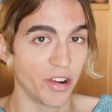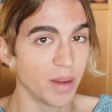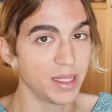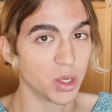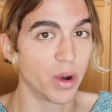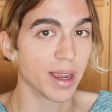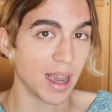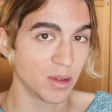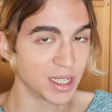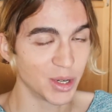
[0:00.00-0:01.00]
therapist or a
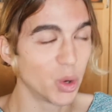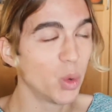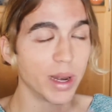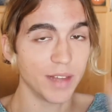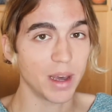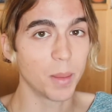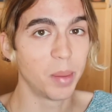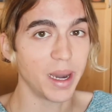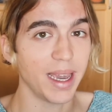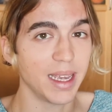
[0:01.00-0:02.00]
counselor or whatever,
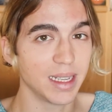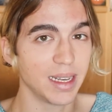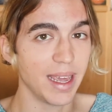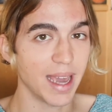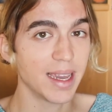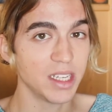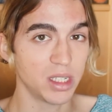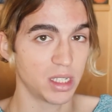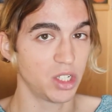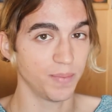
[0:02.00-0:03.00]
but like I can
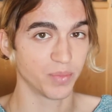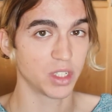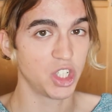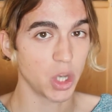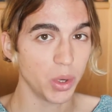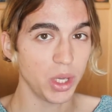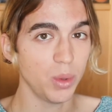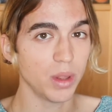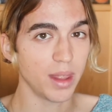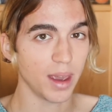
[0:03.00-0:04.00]
just show
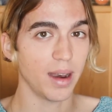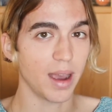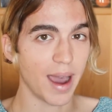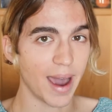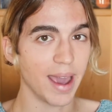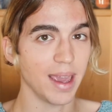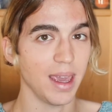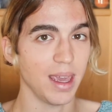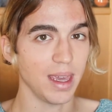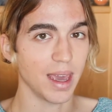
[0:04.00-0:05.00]
you that
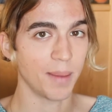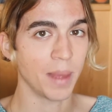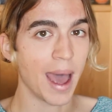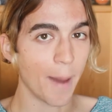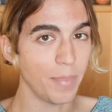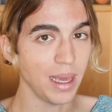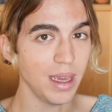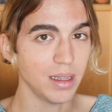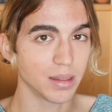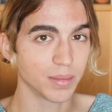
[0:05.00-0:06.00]
I am
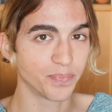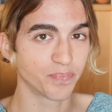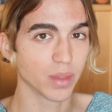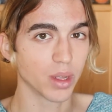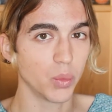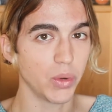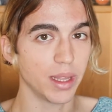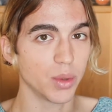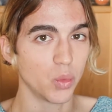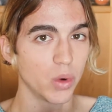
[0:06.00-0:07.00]
happy
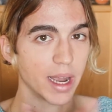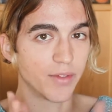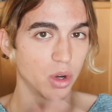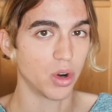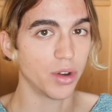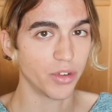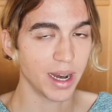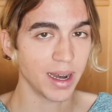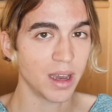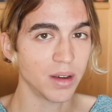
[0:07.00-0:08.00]
with what I've got
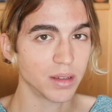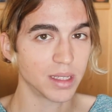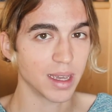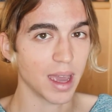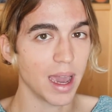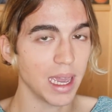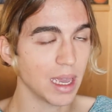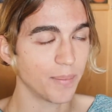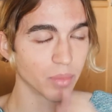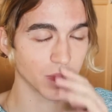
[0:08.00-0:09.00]
right now, because like
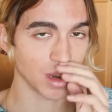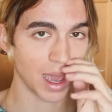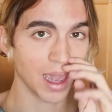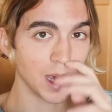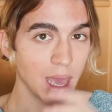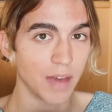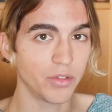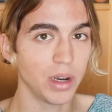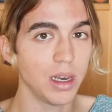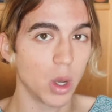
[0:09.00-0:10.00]
I have
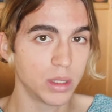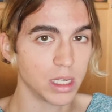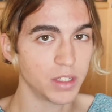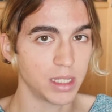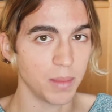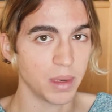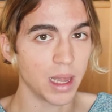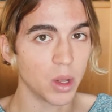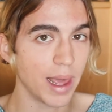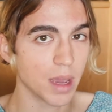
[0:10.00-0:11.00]
a really low self-esteem, and
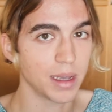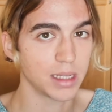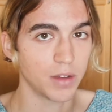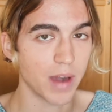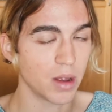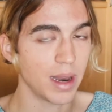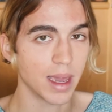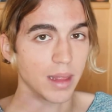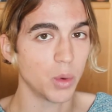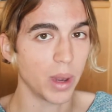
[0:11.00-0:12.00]
I don't like myself. I don't
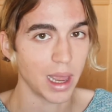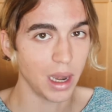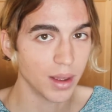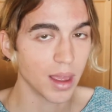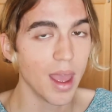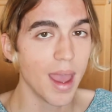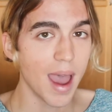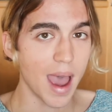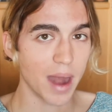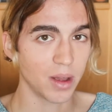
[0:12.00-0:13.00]
like the way I look.
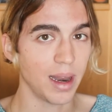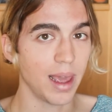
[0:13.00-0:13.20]
I